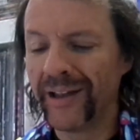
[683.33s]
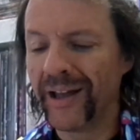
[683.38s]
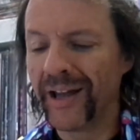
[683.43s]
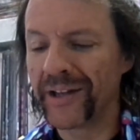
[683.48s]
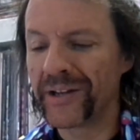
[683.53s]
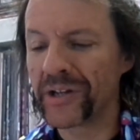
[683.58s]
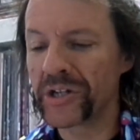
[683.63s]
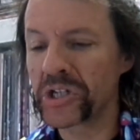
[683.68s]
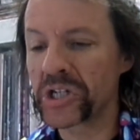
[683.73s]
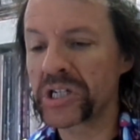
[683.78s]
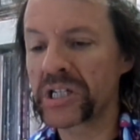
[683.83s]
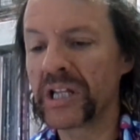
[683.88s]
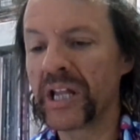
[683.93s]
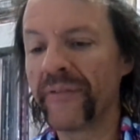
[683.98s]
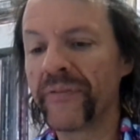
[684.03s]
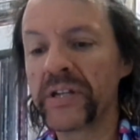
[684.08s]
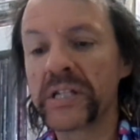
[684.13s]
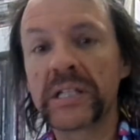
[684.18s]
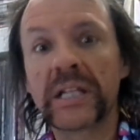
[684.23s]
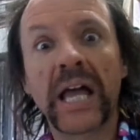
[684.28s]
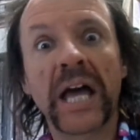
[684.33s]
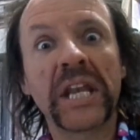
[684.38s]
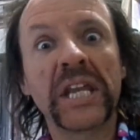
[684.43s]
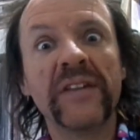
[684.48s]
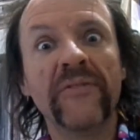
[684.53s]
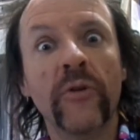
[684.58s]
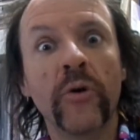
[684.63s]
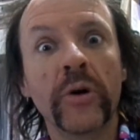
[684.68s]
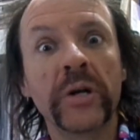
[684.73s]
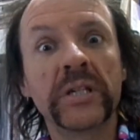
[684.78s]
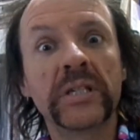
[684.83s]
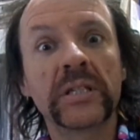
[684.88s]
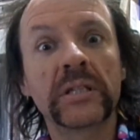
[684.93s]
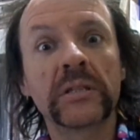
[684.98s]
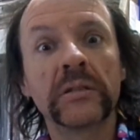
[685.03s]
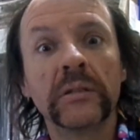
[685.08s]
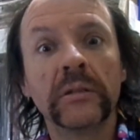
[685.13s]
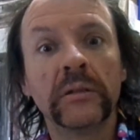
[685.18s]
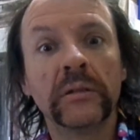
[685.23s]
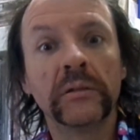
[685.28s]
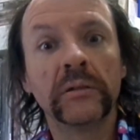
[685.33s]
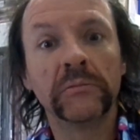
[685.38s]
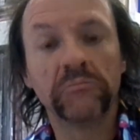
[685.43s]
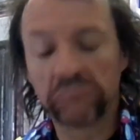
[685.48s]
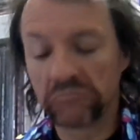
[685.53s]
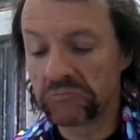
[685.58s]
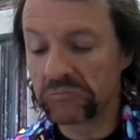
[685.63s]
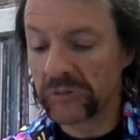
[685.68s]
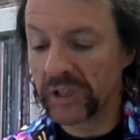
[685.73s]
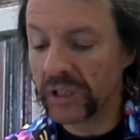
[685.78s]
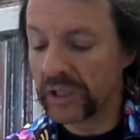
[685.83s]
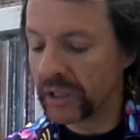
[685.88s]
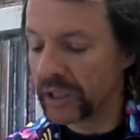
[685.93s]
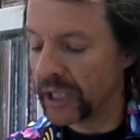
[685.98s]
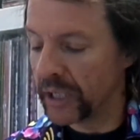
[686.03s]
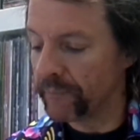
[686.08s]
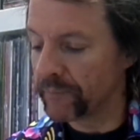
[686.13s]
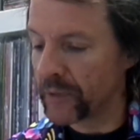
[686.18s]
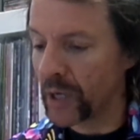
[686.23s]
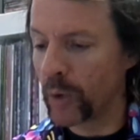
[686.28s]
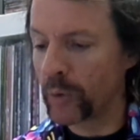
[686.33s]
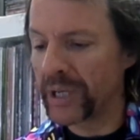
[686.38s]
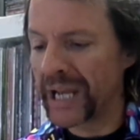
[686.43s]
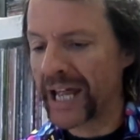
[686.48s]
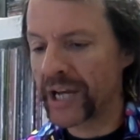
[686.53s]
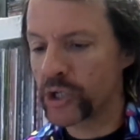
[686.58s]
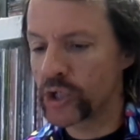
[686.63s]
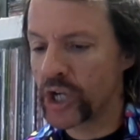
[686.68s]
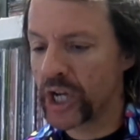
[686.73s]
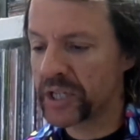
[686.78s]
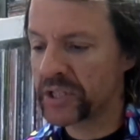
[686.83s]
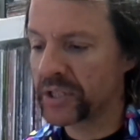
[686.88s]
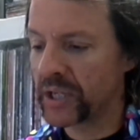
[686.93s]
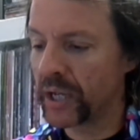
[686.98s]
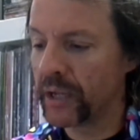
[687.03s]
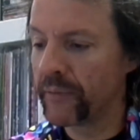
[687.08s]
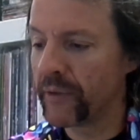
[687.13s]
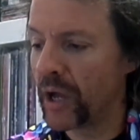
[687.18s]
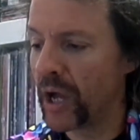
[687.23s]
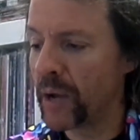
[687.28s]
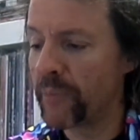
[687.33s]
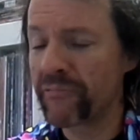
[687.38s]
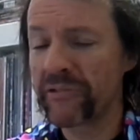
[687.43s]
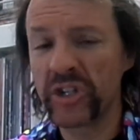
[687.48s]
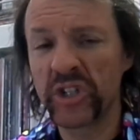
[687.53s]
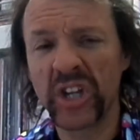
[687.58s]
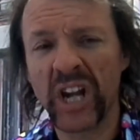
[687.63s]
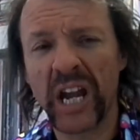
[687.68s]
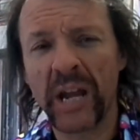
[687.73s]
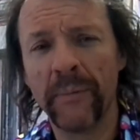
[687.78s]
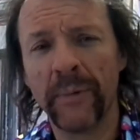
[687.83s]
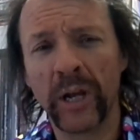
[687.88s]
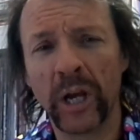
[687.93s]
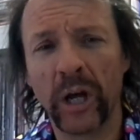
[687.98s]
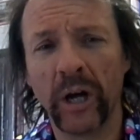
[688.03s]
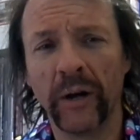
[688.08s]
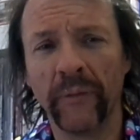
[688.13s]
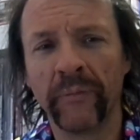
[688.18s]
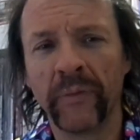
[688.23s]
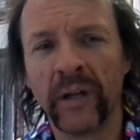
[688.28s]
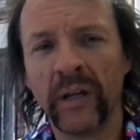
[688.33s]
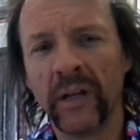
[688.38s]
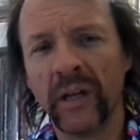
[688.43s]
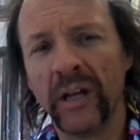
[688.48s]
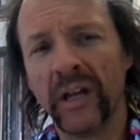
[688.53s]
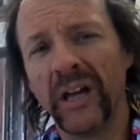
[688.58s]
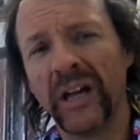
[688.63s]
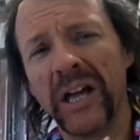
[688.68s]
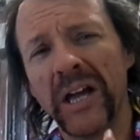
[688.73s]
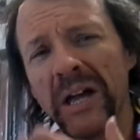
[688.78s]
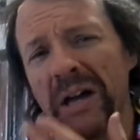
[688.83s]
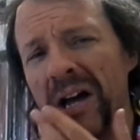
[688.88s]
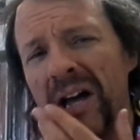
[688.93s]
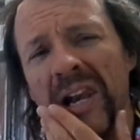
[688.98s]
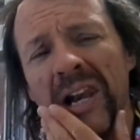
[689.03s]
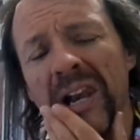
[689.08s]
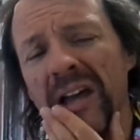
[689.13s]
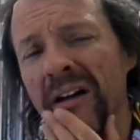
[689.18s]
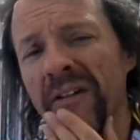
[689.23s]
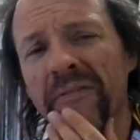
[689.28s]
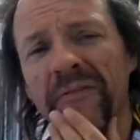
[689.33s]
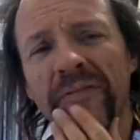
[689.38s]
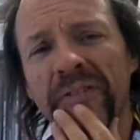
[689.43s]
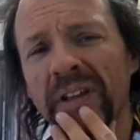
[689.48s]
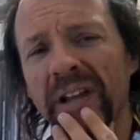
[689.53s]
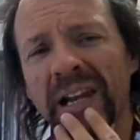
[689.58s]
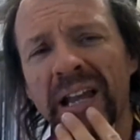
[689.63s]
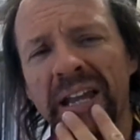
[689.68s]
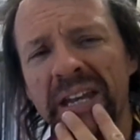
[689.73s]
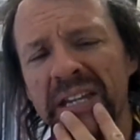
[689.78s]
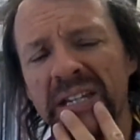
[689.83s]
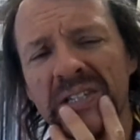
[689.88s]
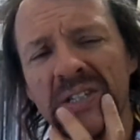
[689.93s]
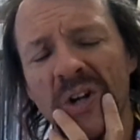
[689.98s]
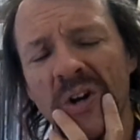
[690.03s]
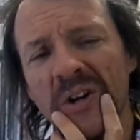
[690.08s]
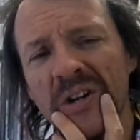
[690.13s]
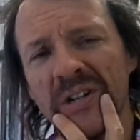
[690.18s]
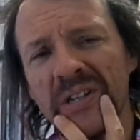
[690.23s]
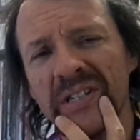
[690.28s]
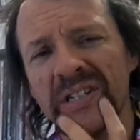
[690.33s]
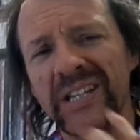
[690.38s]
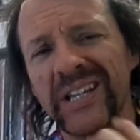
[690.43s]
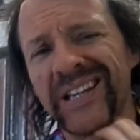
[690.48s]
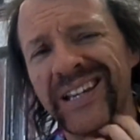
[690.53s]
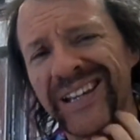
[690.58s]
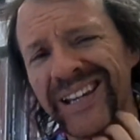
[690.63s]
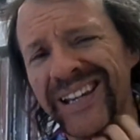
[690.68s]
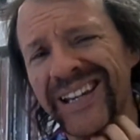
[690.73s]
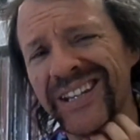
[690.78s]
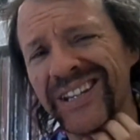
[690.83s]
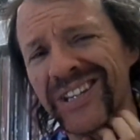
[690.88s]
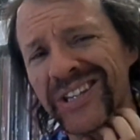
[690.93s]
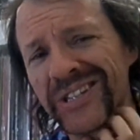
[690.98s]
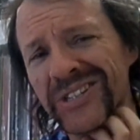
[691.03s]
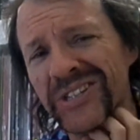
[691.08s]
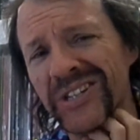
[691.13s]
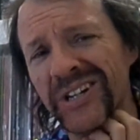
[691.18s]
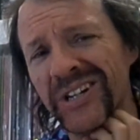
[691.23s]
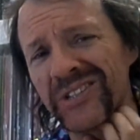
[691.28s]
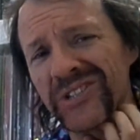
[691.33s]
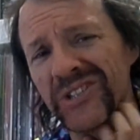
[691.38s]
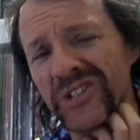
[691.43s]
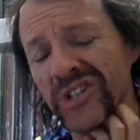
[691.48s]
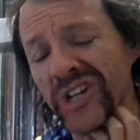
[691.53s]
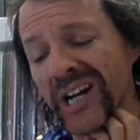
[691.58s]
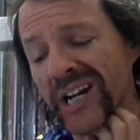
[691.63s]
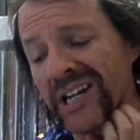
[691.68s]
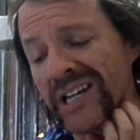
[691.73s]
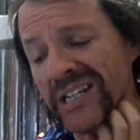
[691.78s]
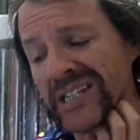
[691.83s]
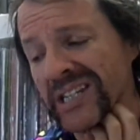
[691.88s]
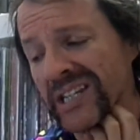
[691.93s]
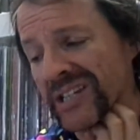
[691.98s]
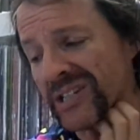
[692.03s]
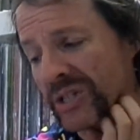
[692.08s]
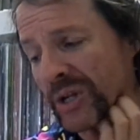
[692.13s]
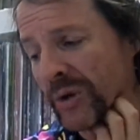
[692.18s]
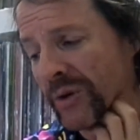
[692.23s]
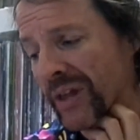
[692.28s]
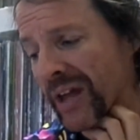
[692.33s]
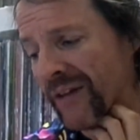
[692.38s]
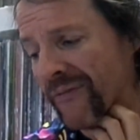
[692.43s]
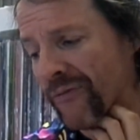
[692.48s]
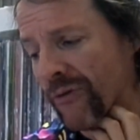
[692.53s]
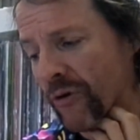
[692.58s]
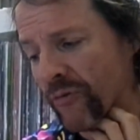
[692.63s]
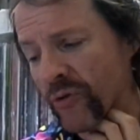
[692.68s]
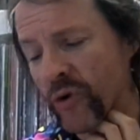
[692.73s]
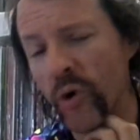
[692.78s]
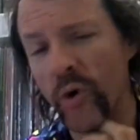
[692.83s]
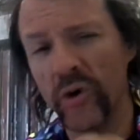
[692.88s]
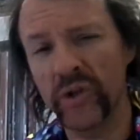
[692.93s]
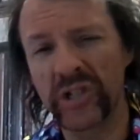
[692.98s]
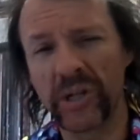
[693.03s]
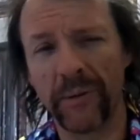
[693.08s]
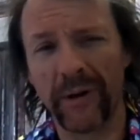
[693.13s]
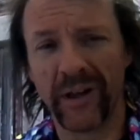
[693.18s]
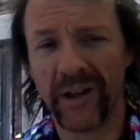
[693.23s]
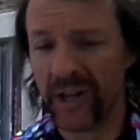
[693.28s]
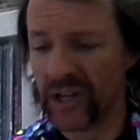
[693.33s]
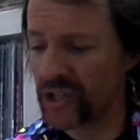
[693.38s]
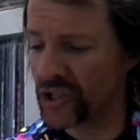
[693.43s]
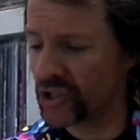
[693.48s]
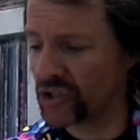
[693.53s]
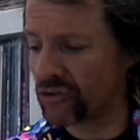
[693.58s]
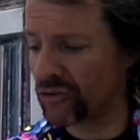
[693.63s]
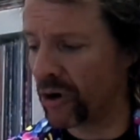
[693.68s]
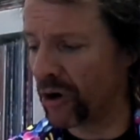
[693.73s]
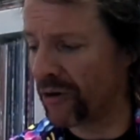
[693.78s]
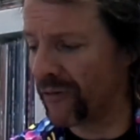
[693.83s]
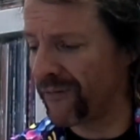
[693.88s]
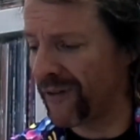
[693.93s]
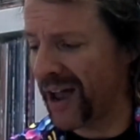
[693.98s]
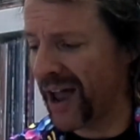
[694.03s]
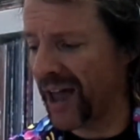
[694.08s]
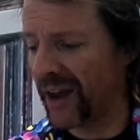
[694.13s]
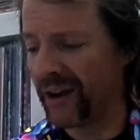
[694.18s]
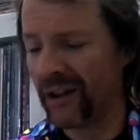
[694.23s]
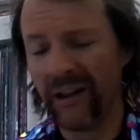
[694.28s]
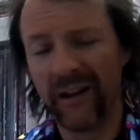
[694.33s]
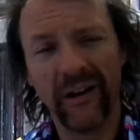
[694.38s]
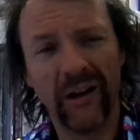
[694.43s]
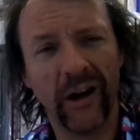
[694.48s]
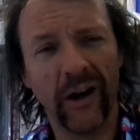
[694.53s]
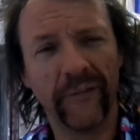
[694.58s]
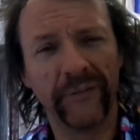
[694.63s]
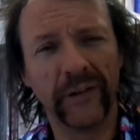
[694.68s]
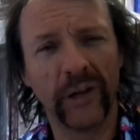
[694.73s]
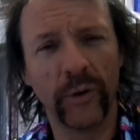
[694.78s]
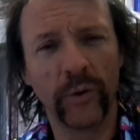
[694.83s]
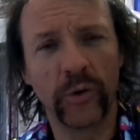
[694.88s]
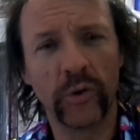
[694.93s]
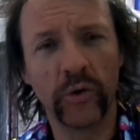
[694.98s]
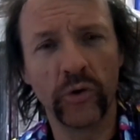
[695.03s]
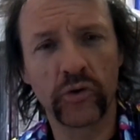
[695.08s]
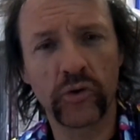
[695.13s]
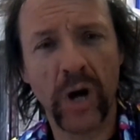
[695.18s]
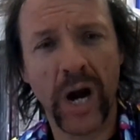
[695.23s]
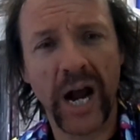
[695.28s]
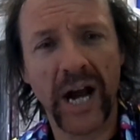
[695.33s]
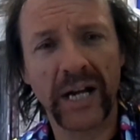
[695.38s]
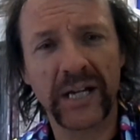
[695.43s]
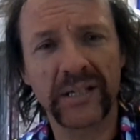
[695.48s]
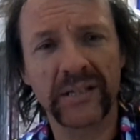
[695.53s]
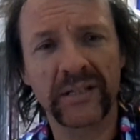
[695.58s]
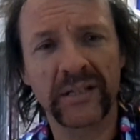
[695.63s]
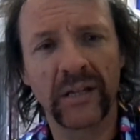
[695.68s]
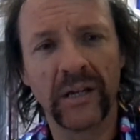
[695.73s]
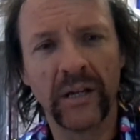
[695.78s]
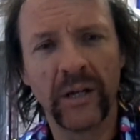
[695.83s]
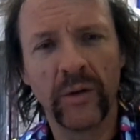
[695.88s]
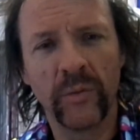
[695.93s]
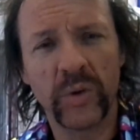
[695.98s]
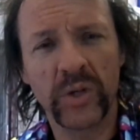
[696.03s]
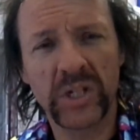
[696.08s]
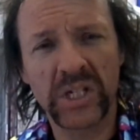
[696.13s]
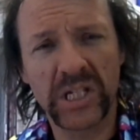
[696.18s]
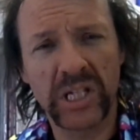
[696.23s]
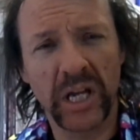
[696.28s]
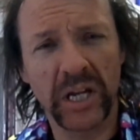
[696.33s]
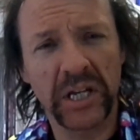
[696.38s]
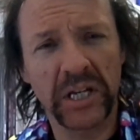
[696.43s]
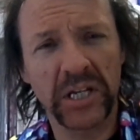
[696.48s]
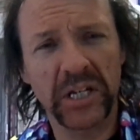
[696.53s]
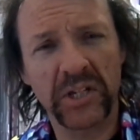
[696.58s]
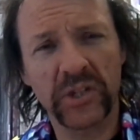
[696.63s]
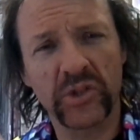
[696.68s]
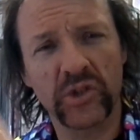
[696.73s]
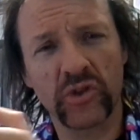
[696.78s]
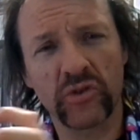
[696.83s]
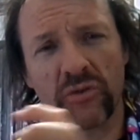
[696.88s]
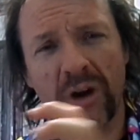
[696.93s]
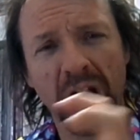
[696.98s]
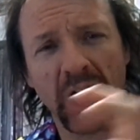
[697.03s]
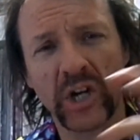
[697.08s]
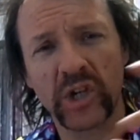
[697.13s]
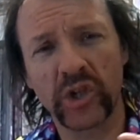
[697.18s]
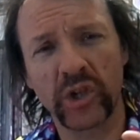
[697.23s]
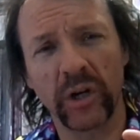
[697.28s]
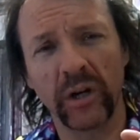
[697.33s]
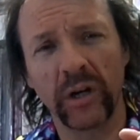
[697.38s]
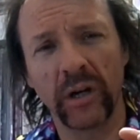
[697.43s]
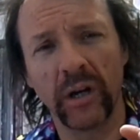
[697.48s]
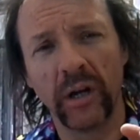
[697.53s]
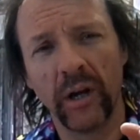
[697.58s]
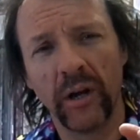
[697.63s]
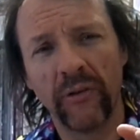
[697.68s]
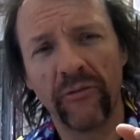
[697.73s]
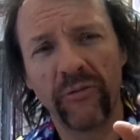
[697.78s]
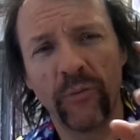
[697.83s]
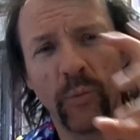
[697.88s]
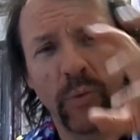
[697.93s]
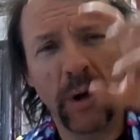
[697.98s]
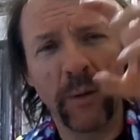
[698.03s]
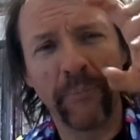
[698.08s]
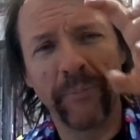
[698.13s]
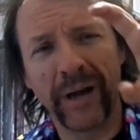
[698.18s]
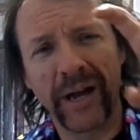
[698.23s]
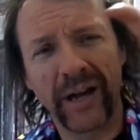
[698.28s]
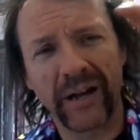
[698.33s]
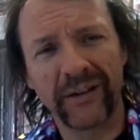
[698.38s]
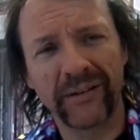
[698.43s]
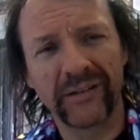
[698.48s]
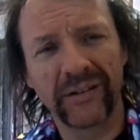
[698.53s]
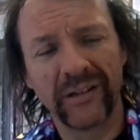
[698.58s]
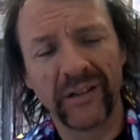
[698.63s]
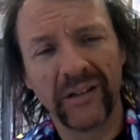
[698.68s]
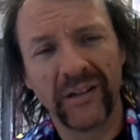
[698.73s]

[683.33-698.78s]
And I just love his Lanny voice. Yeah, old Lanchester. I appreciate him a lot. Uh, I love the Lanny songs in the starter jackets. So therefore, of course, I'm a strong fan of local drags, which is like an extraction from one band